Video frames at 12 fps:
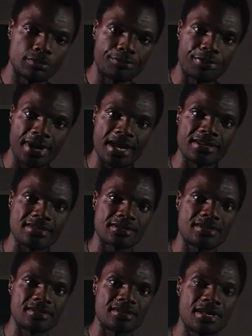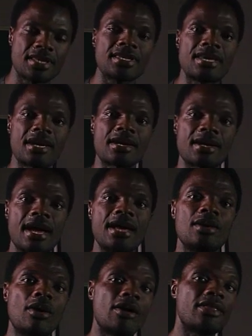bread, cake, and
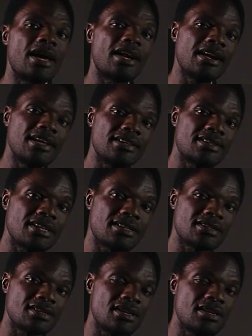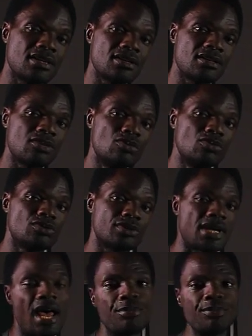other related goods
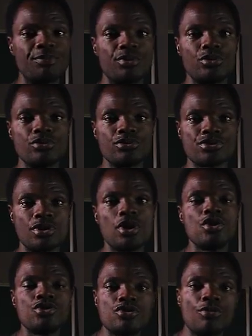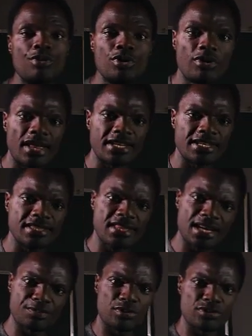are being produced. So we know that in
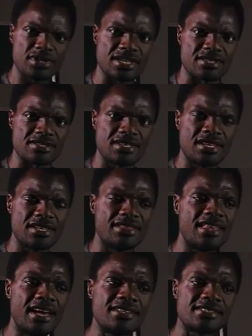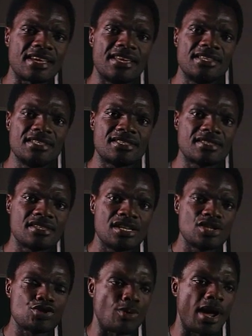that process, there is a need
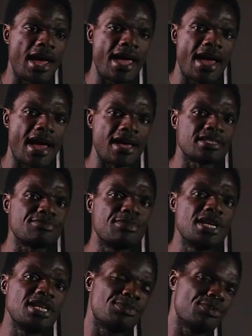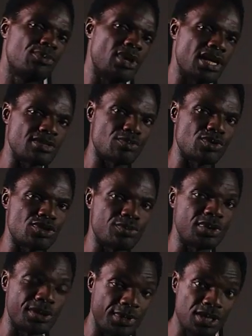to hire as many people as possible,
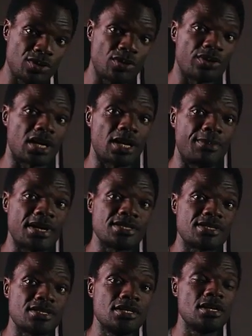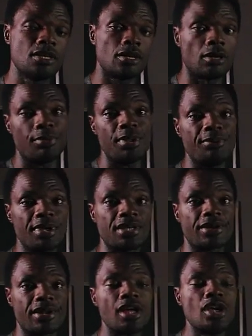depending on the capacity of the bakery.